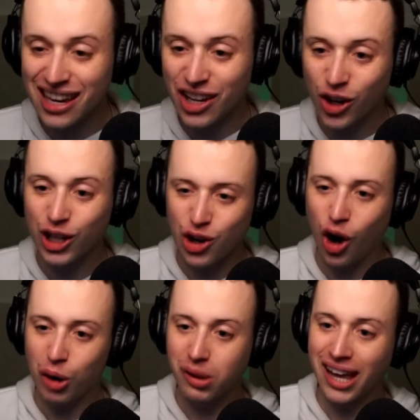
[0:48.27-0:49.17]
and her
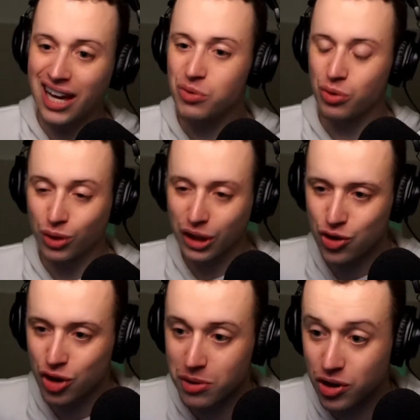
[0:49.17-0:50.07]
guitar playing is what really
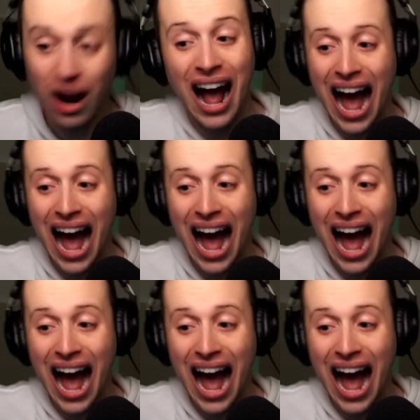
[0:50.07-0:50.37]
drew me to her.